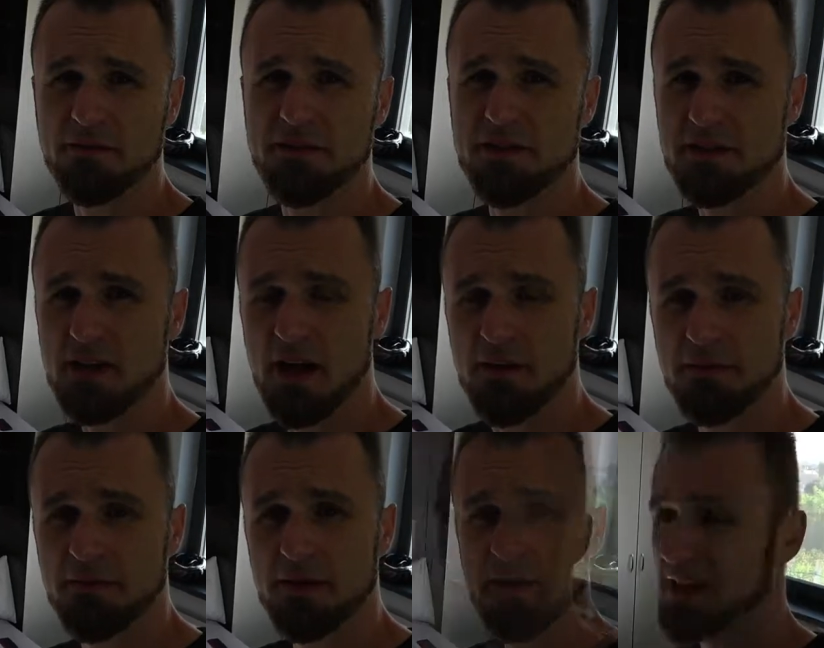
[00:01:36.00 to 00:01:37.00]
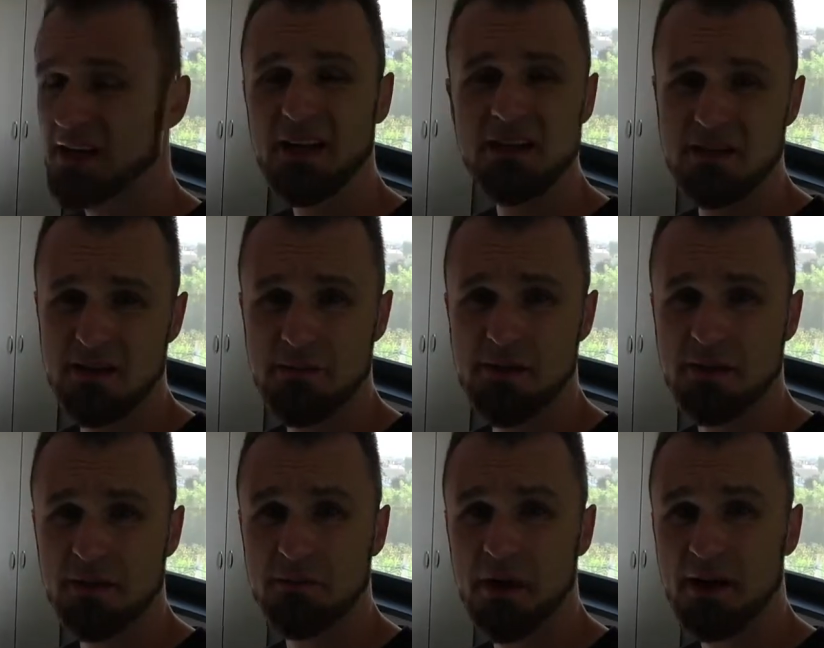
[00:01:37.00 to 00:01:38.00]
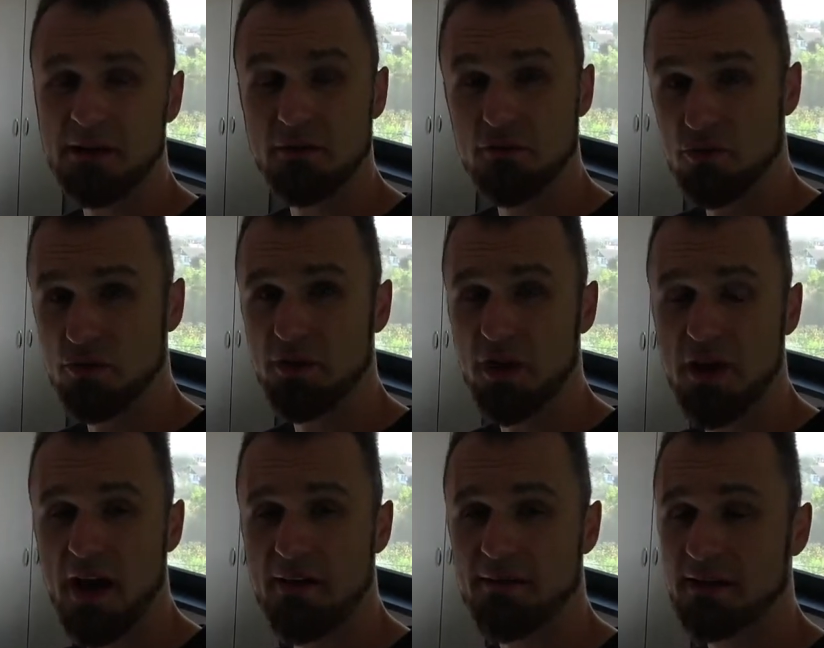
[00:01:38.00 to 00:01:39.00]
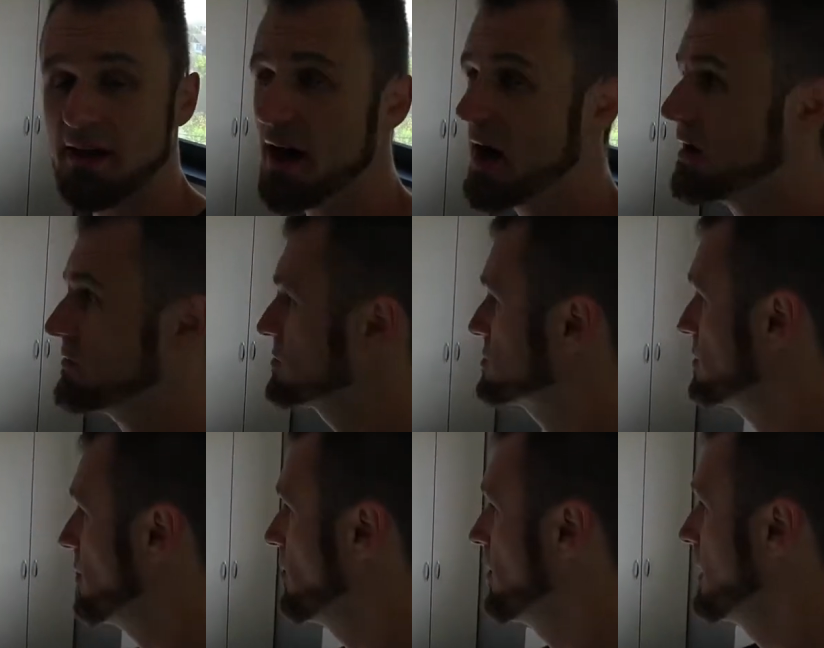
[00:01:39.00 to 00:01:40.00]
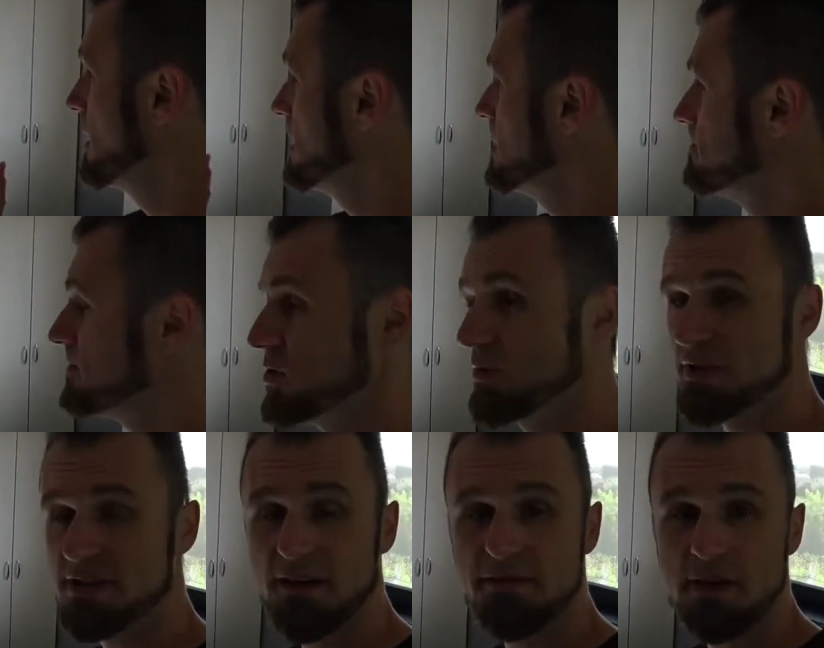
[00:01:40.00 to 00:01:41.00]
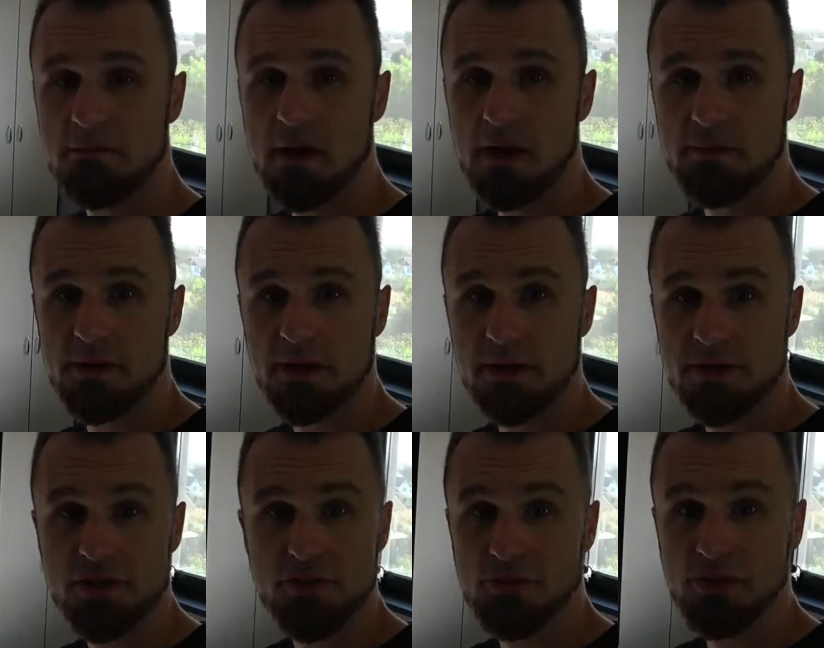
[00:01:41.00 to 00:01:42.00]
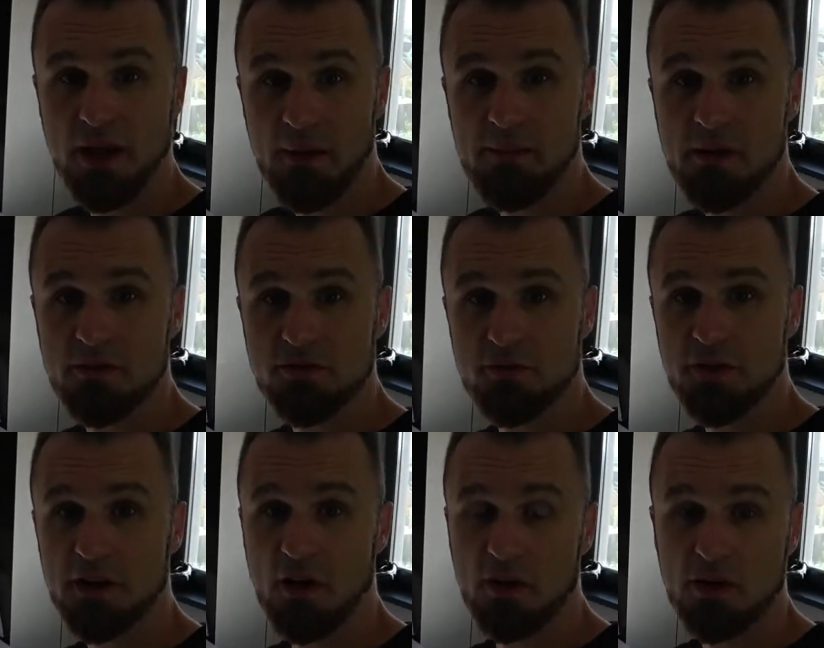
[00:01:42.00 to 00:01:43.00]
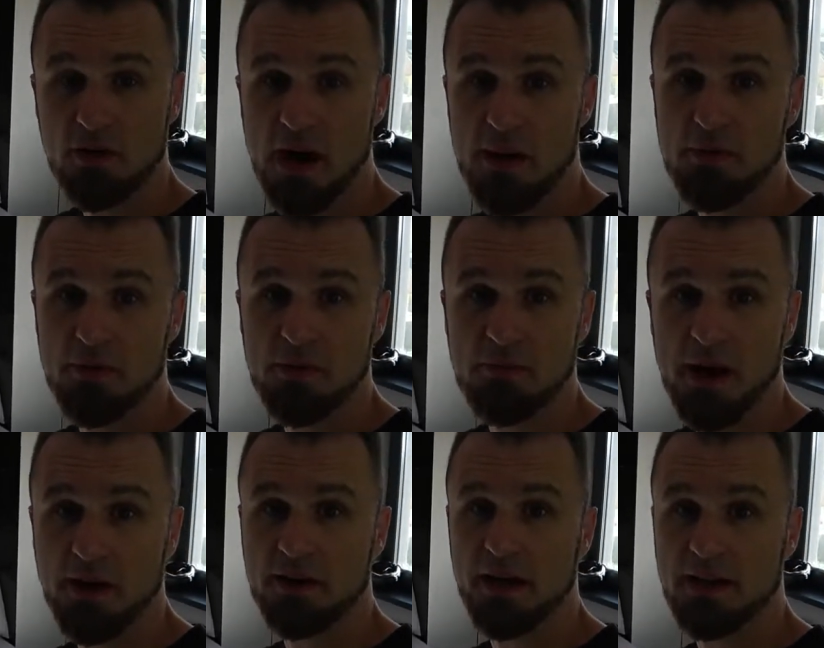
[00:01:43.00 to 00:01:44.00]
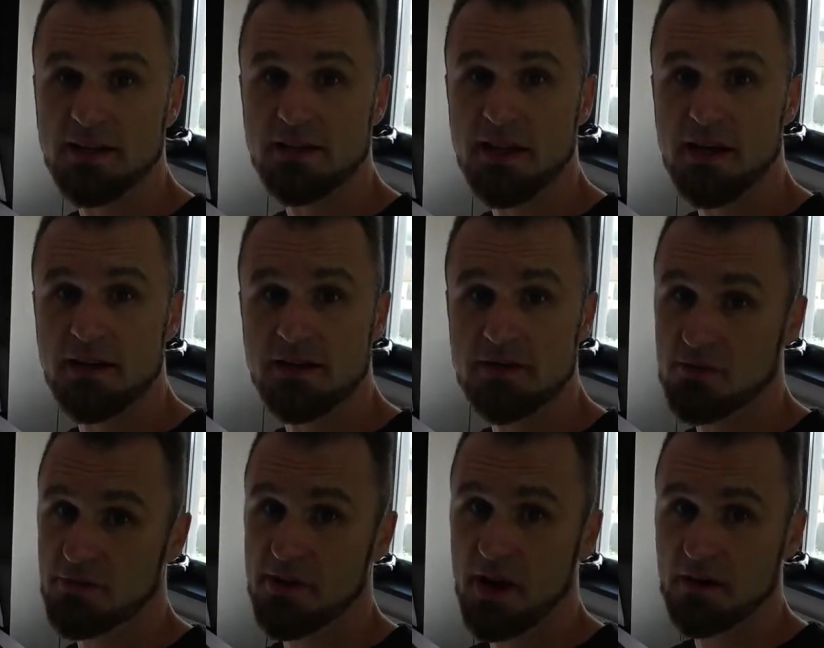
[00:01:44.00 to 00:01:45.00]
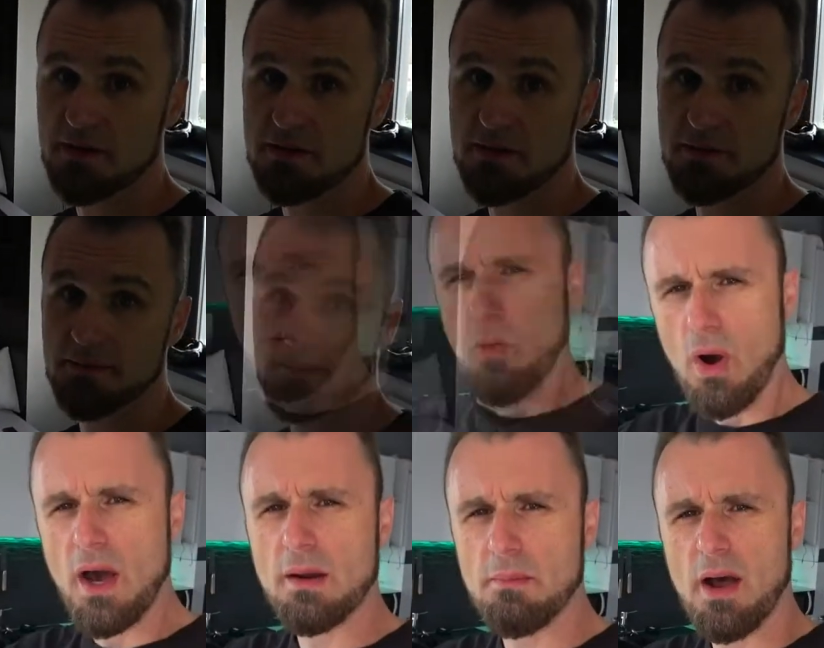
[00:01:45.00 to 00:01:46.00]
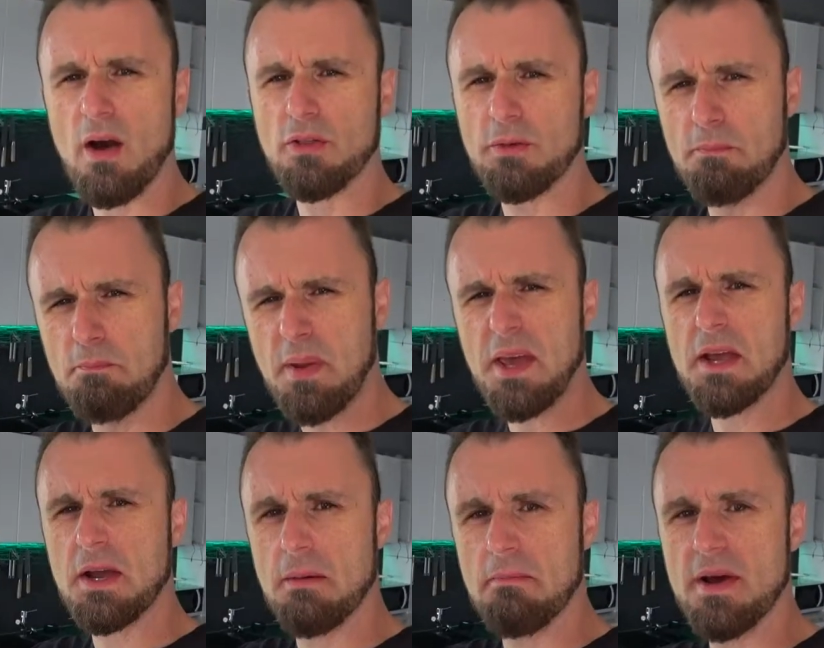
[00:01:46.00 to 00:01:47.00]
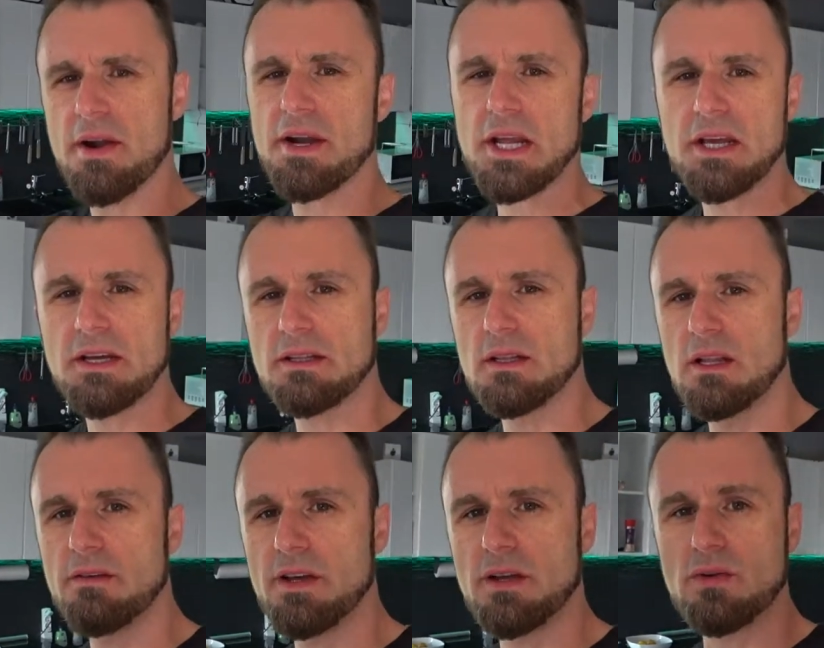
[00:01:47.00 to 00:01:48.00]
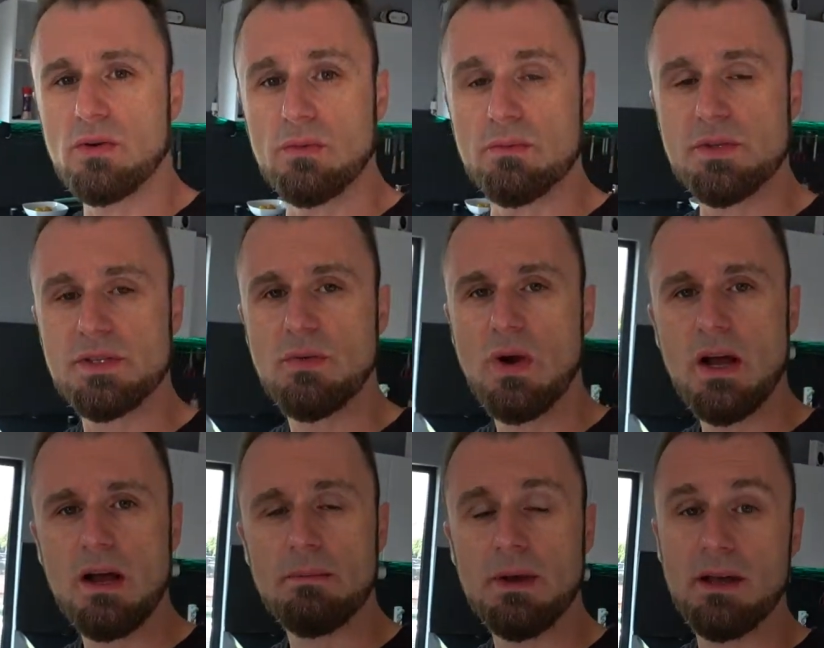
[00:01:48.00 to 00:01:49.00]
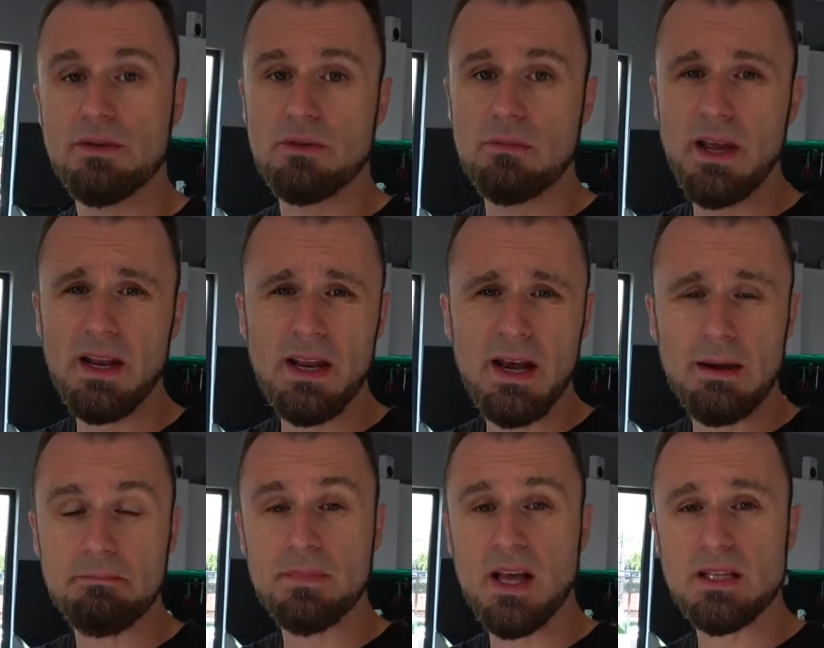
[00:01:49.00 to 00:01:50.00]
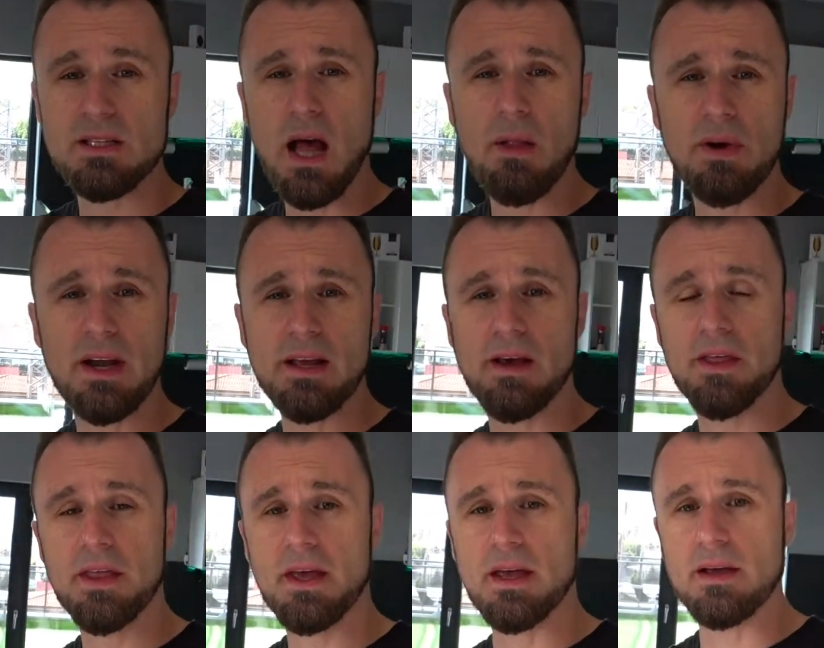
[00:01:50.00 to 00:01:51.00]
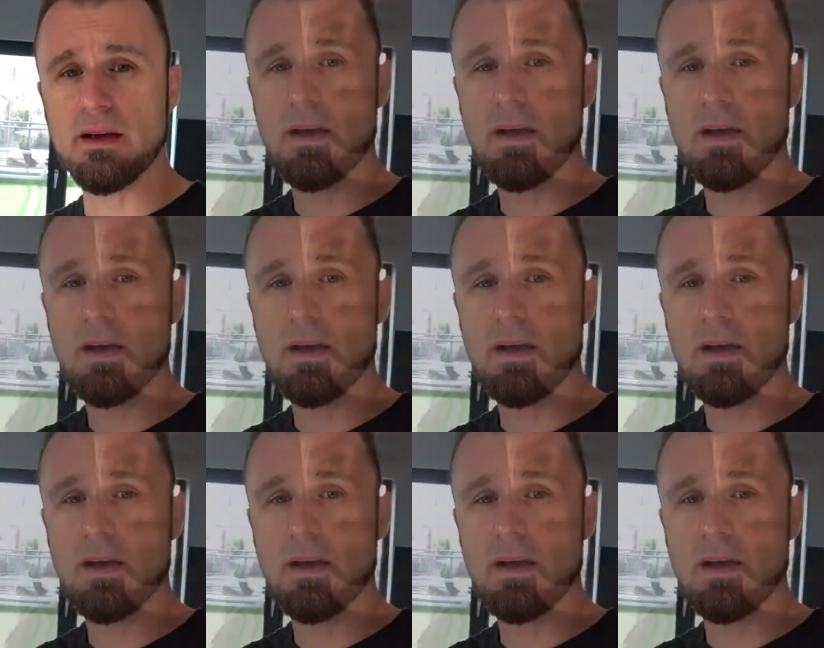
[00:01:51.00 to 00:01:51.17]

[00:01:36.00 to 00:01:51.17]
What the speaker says: stuff, it is limited by the room that you have in the house, so you will save some money because you will not be able to fit all the crap that we buy in the United States, to be honest. What about the big American living rooms? Well, in Romania, that's not really a thing.